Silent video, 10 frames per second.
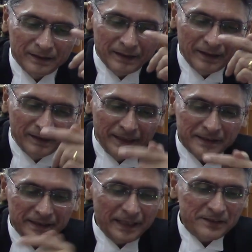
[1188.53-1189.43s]
A
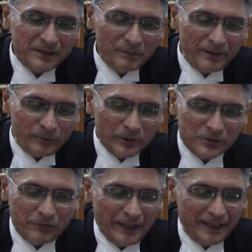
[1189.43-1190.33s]
litigation
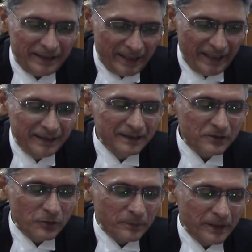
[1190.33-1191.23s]
was filed in the
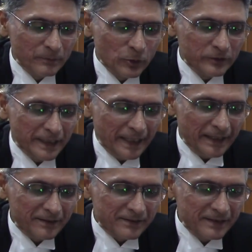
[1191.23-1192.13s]
Supreme Court
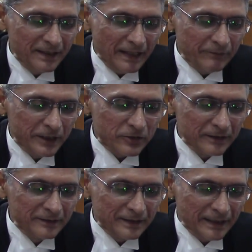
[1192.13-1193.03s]
direct. C.
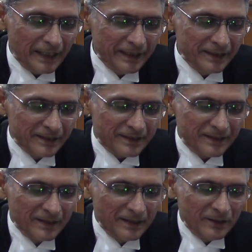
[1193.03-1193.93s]
Ravichandran Iyer
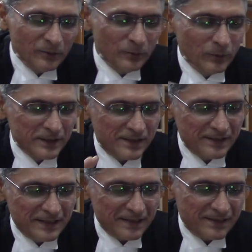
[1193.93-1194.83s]

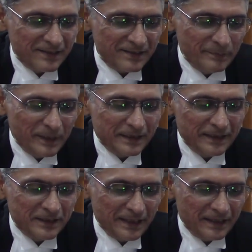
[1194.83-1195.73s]
versus Justice
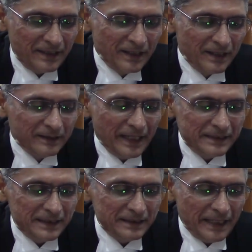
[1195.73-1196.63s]
Bhattacharya,
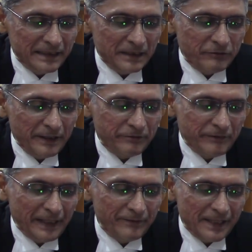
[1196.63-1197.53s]
1995,
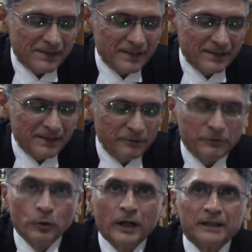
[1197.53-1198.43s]
5 SCC
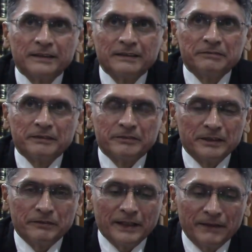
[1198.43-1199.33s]

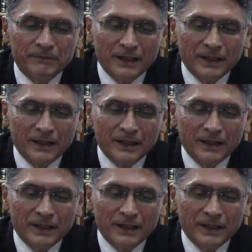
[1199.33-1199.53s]
455.